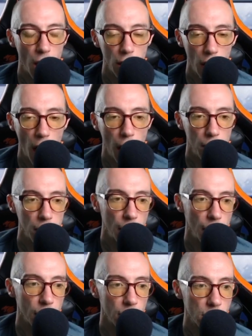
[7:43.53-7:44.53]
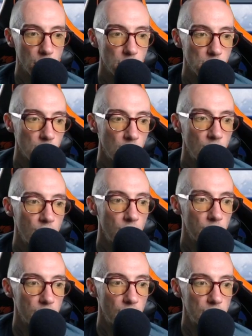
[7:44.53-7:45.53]
uncommon characters.
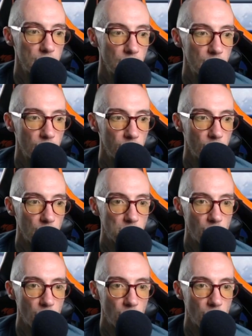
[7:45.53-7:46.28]
But they did give us